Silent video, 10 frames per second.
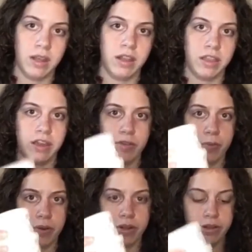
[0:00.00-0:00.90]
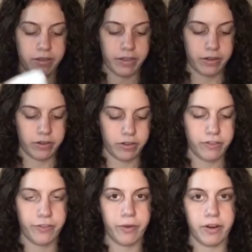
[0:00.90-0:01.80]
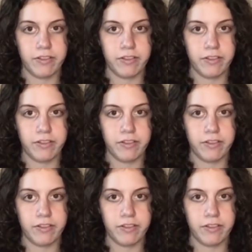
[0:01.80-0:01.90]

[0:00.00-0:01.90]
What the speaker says: These ones, there's 4